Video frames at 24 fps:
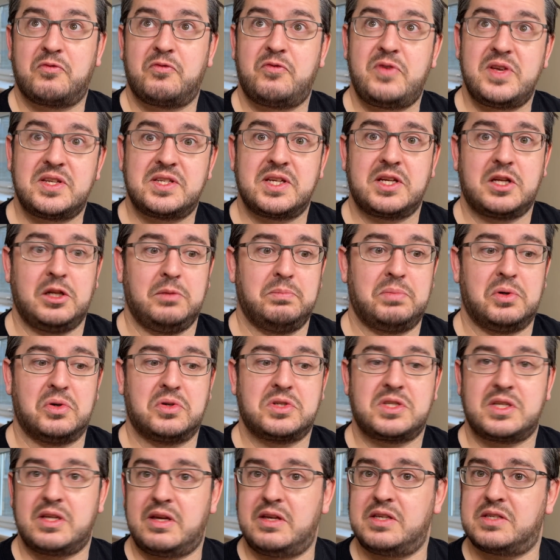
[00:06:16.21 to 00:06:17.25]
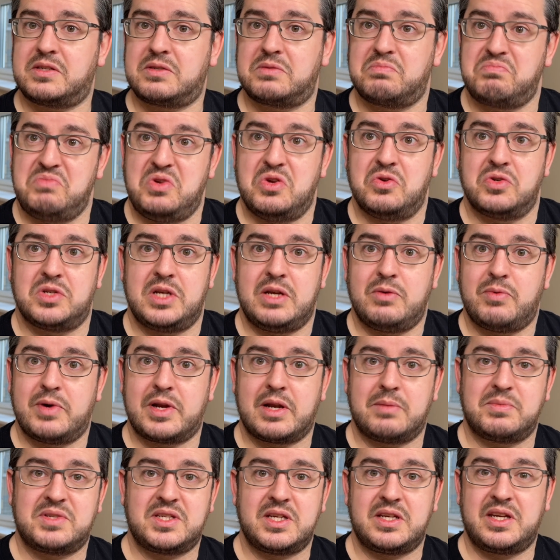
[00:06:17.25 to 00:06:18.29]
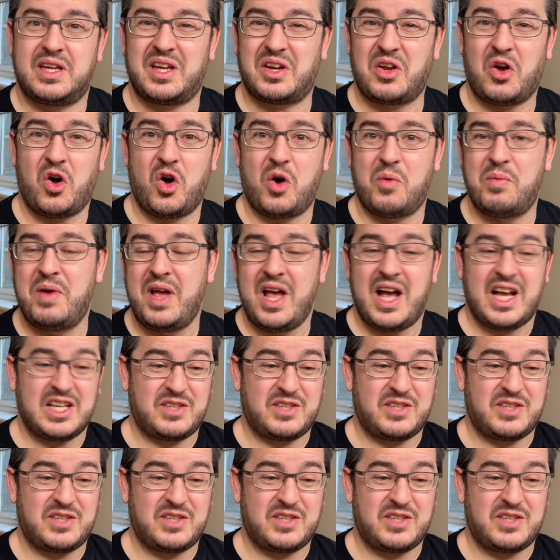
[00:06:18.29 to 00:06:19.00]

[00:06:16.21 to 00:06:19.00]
Physical books is usually when I'm sitting at home.